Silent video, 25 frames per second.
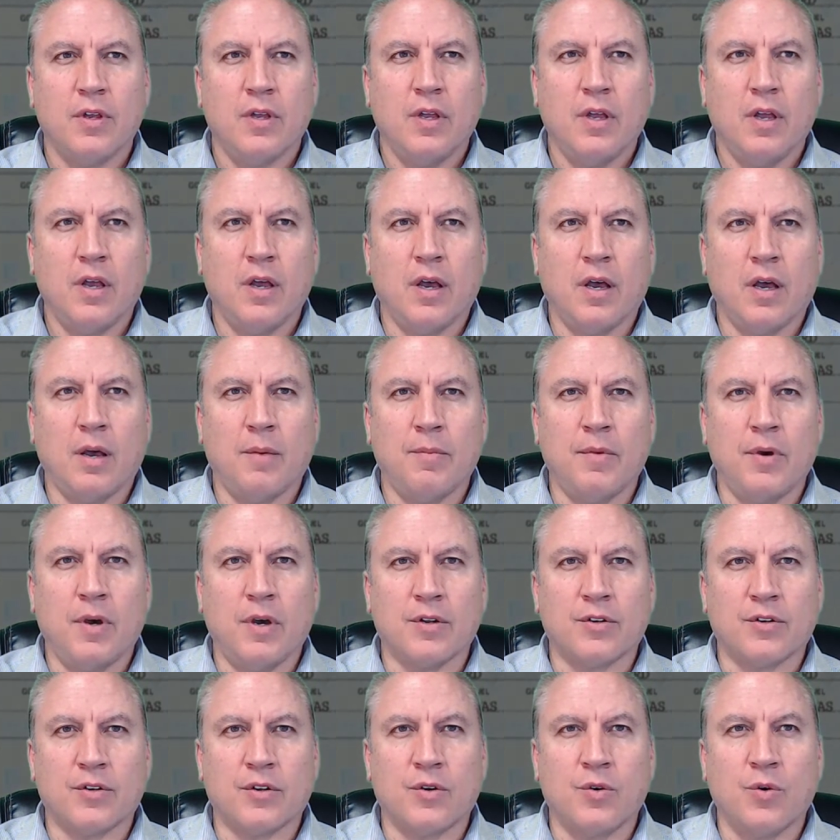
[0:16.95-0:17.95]

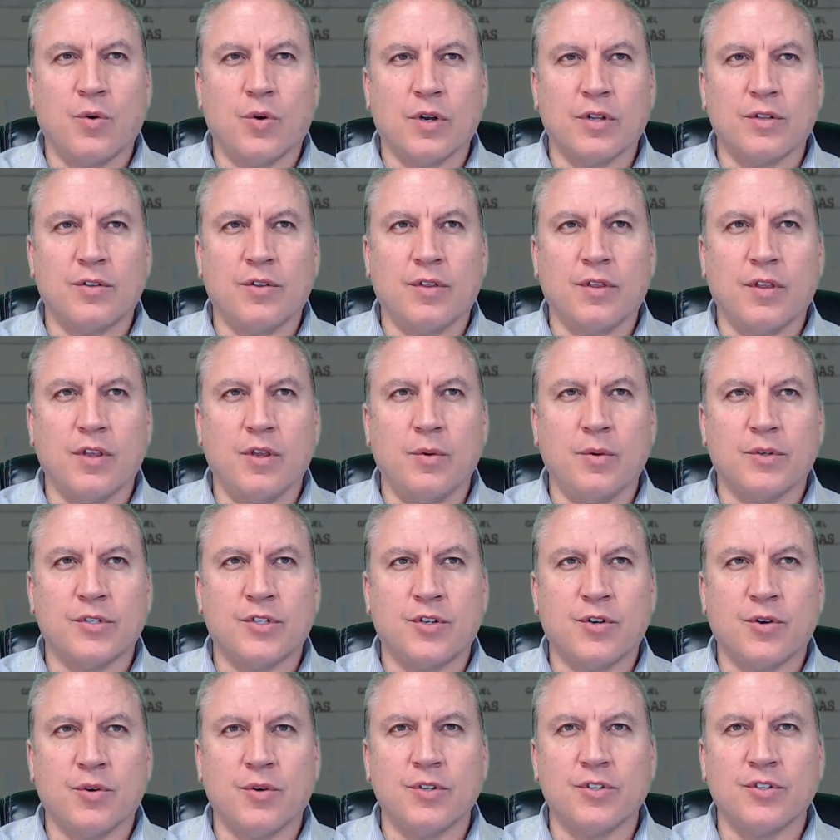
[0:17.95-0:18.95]
According to the U.S.
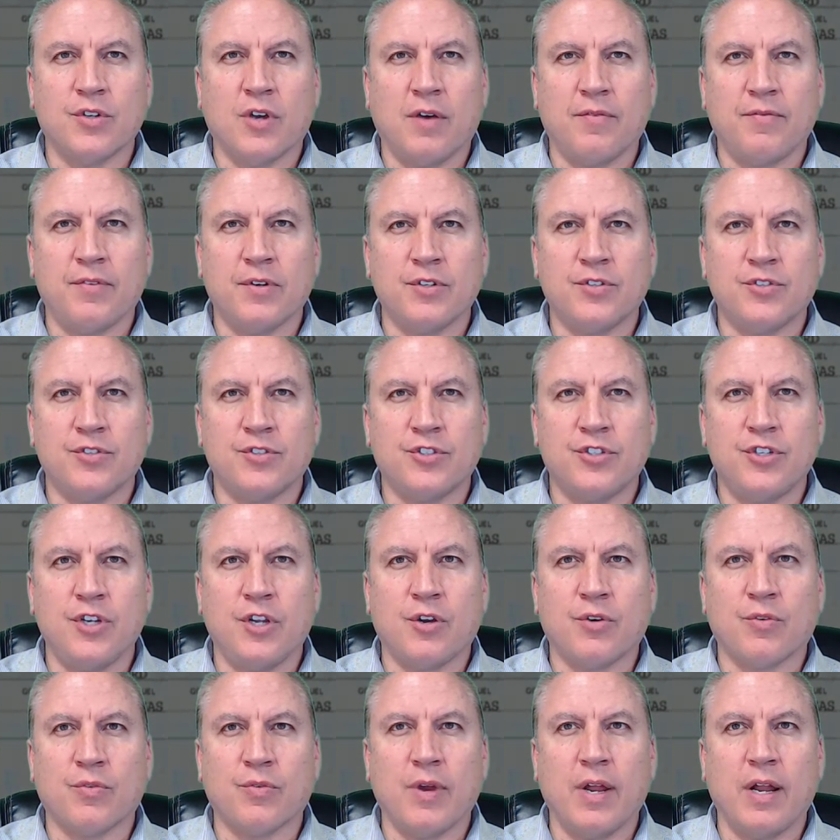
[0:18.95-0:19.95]
Attorney's Office, she
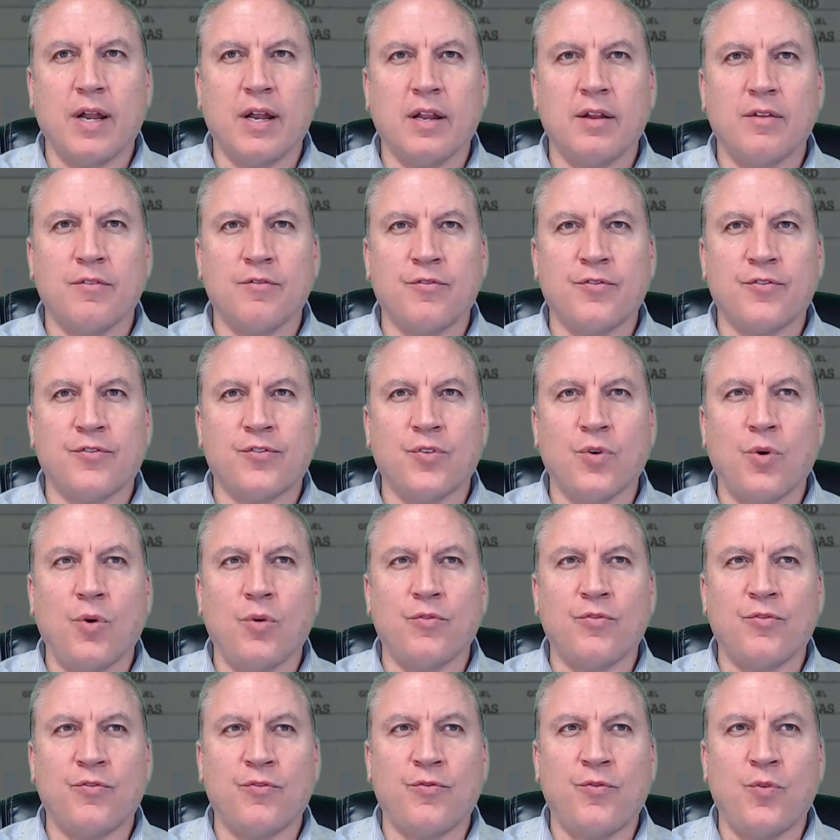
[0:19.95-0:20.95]
created and sold
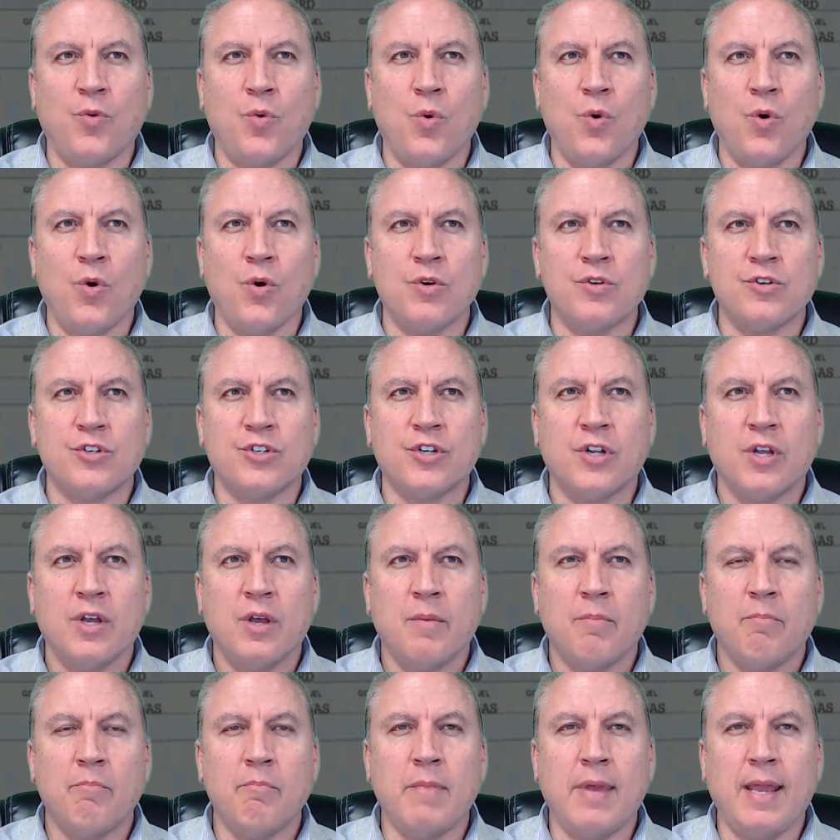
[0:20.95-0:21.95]
forged
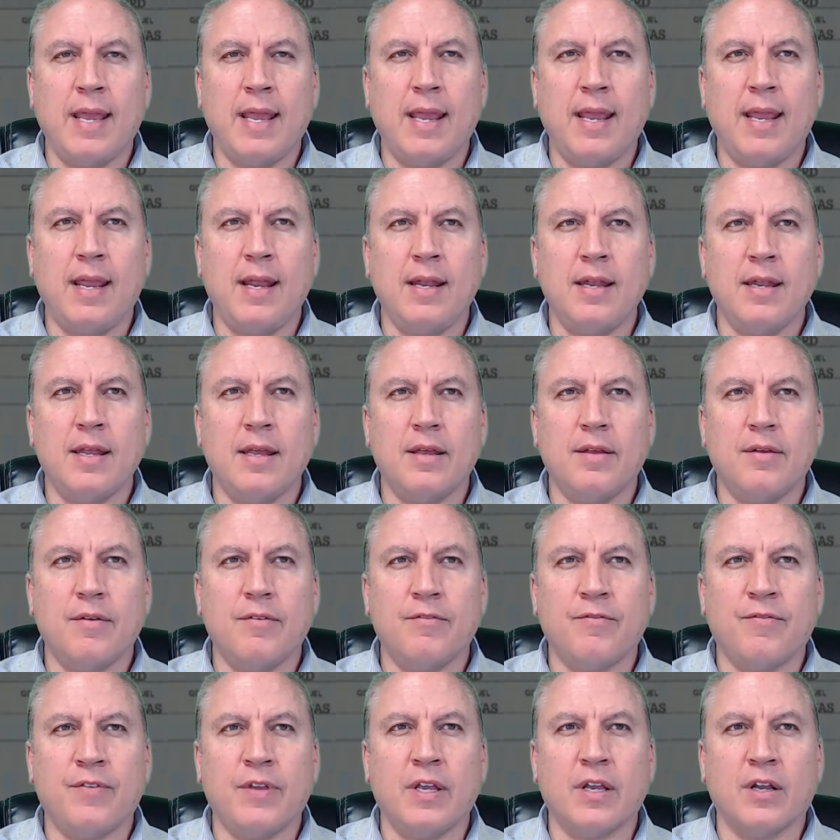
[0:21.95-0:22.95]
Maine
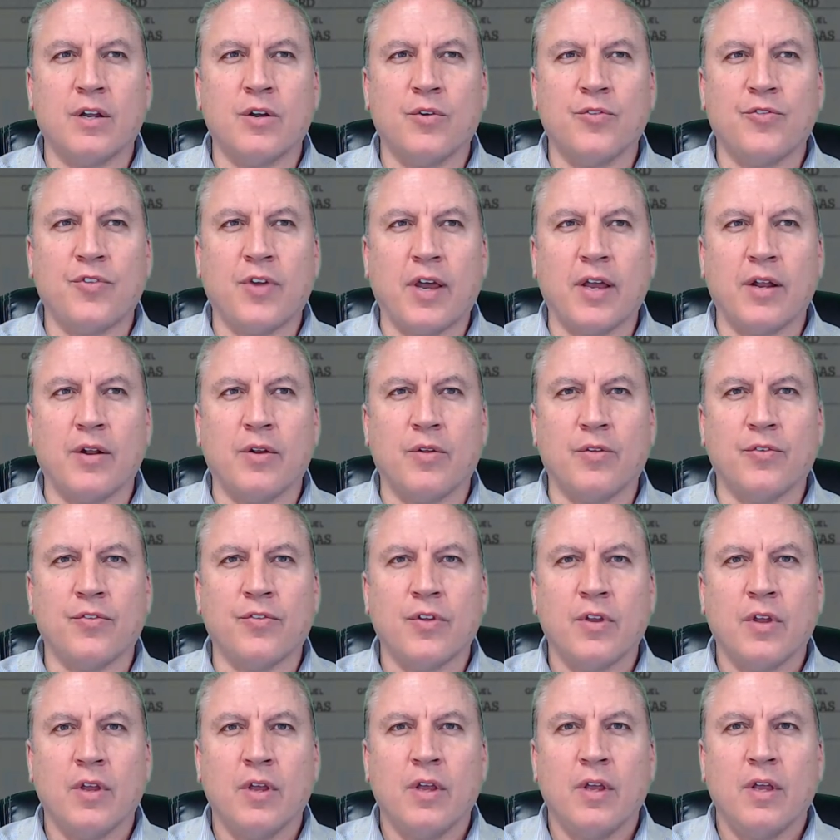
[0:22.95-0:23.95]
vehicle titles.
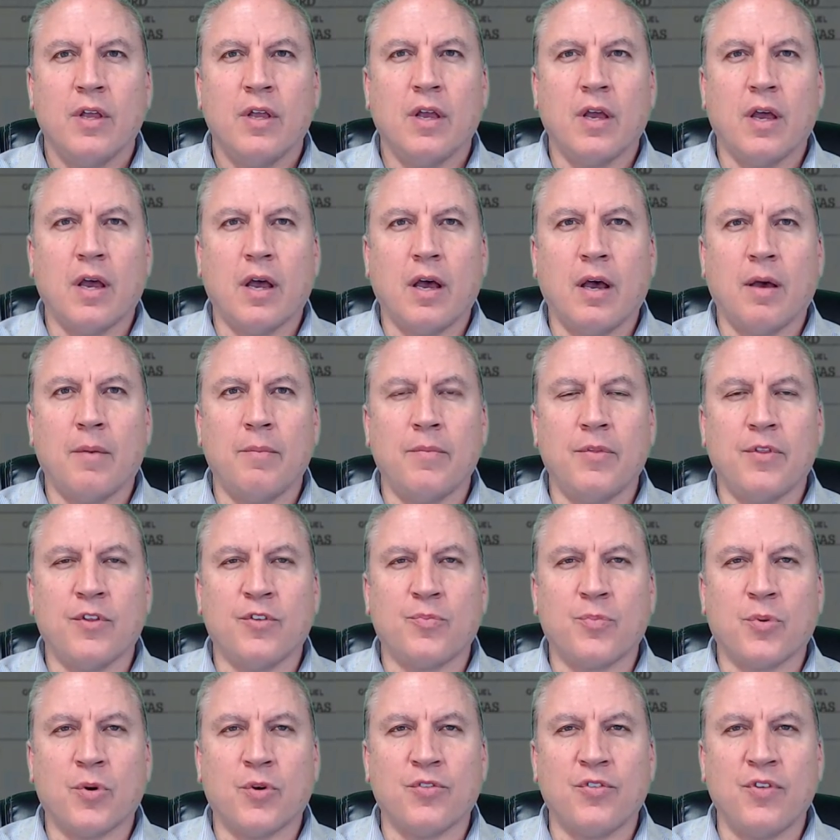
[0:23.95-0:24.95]
This
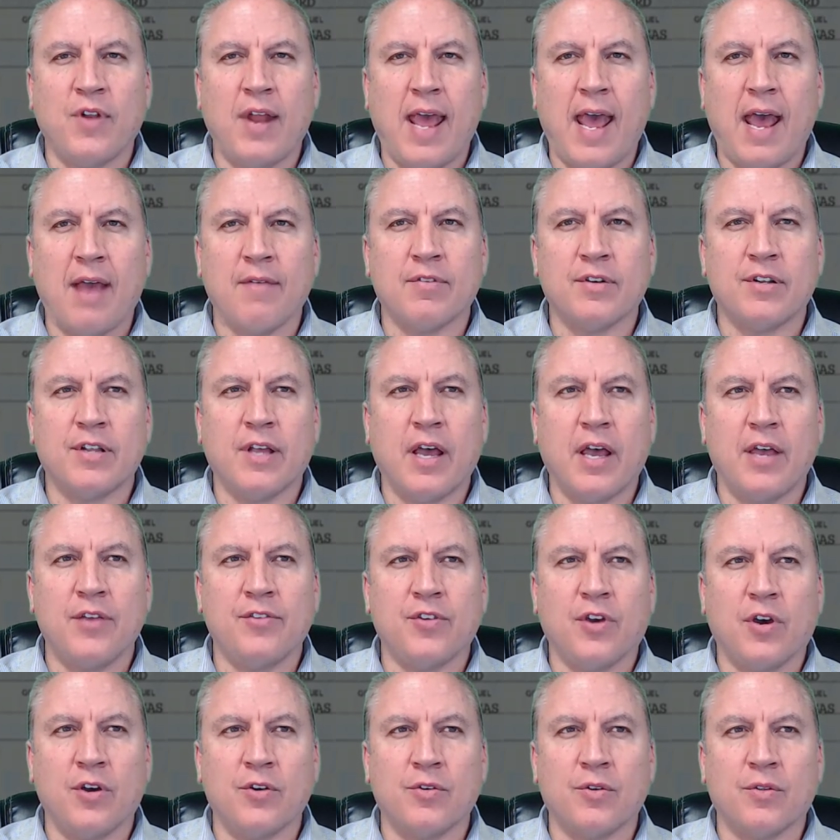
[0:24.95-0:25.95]
person advertised
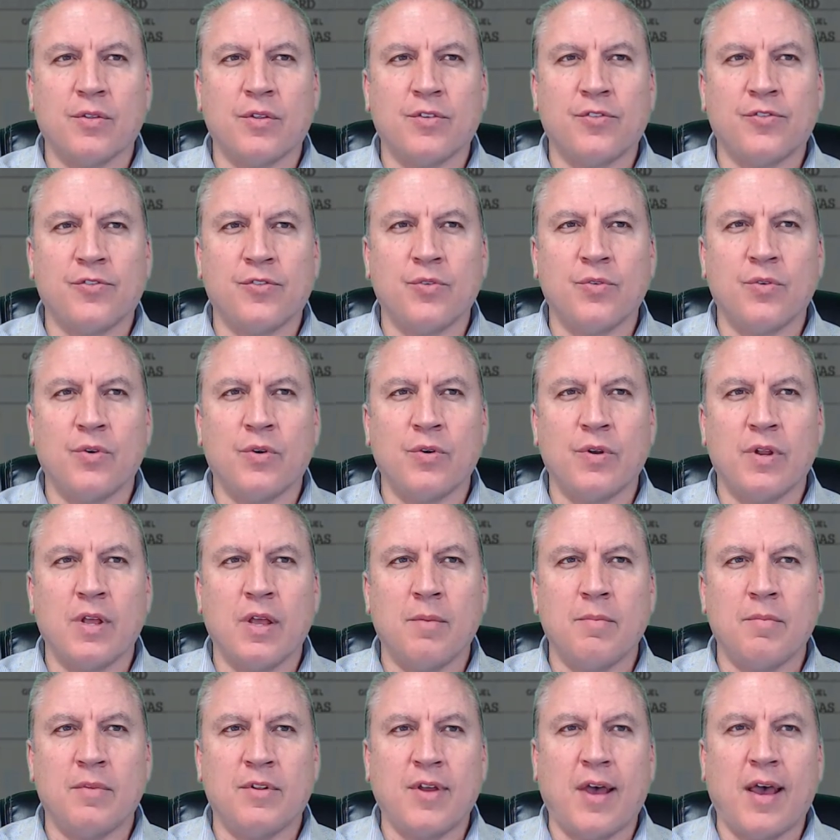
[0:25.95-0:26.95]
under the
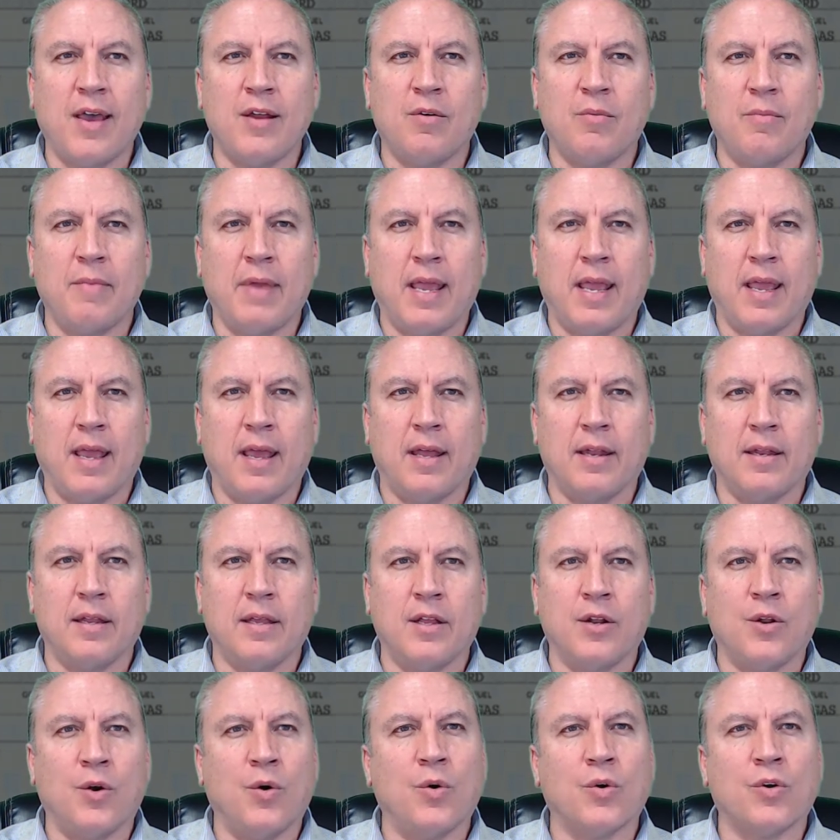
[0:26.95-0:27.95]
pseudonym TitleMan
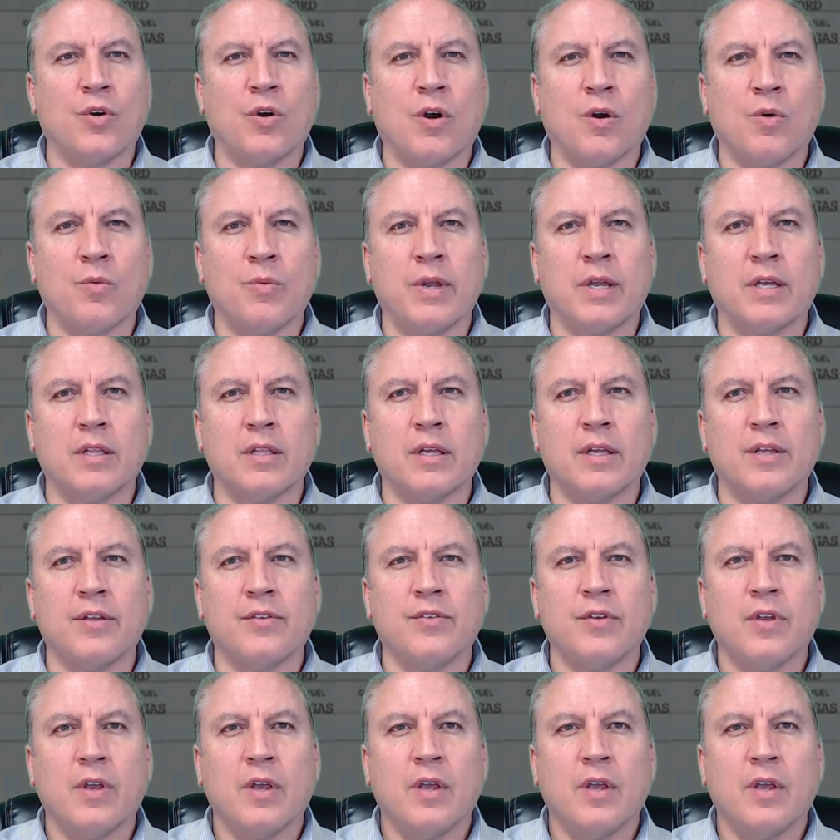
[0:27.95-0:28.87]
in old car weeklies.